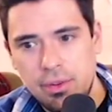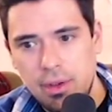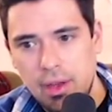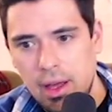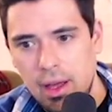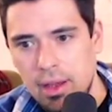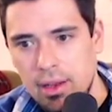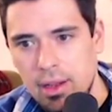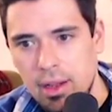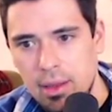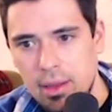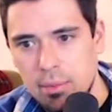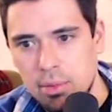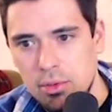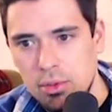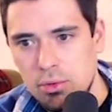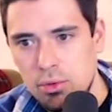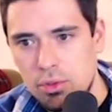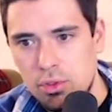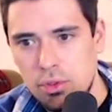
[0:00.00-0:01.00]
had a
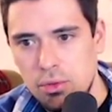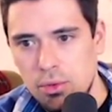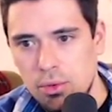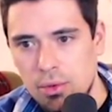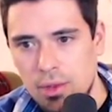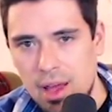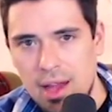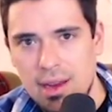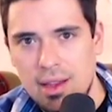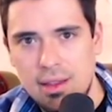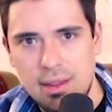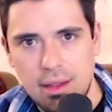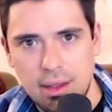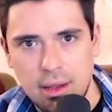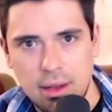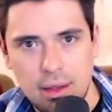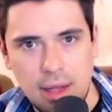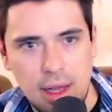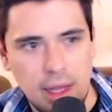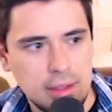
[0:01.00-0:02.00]
Bluetooth
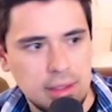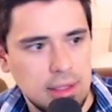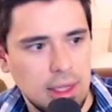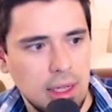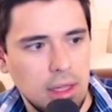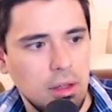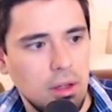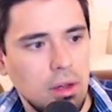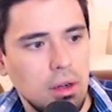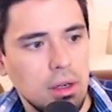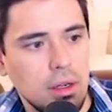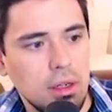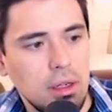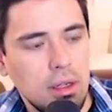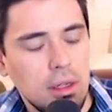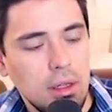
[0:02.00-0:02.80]
anything last that long.